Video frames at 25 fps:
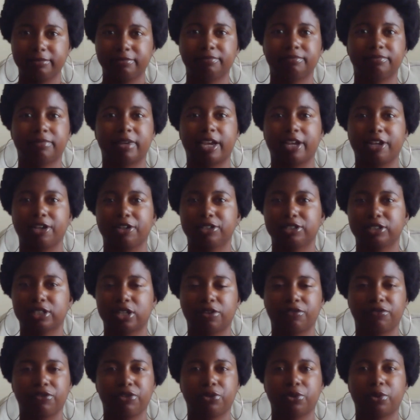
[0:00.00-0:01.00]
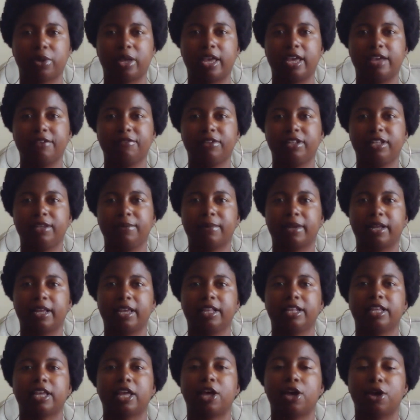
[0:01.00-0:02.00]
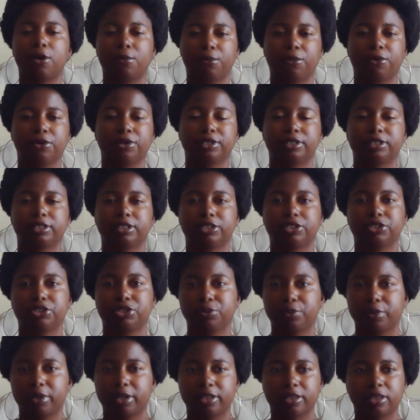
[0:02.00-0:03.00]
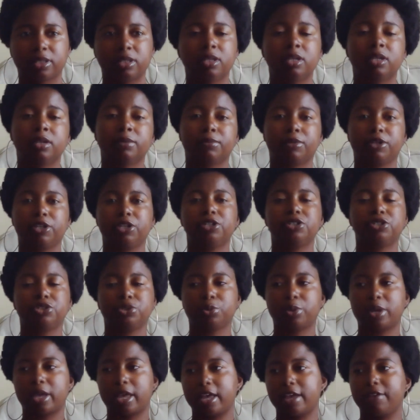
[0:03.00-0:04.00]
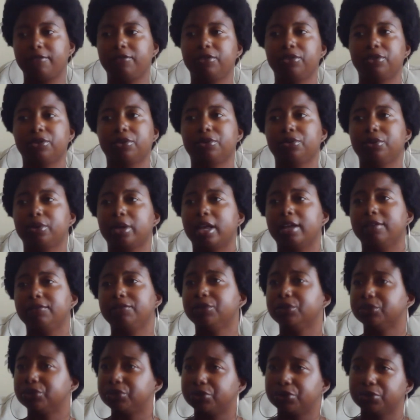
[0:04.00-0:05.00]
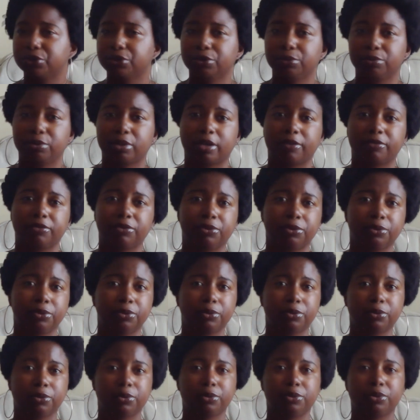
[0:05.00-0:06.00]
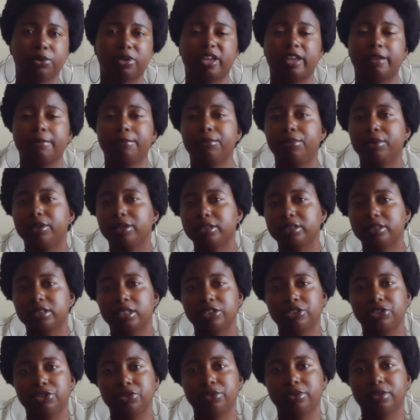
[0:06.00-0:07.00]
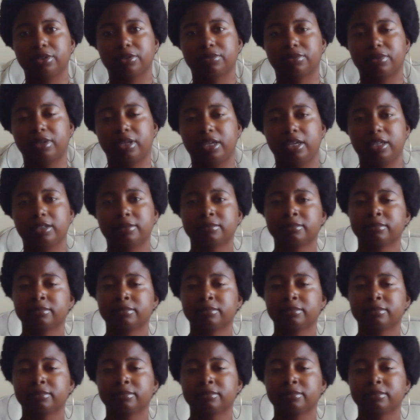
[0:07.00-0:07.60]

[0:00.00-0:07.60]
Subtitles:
by yourself, you don't have anybody to help or assist you with. But you do have, you know, you have YouTube, you have Google, you have books that you can read.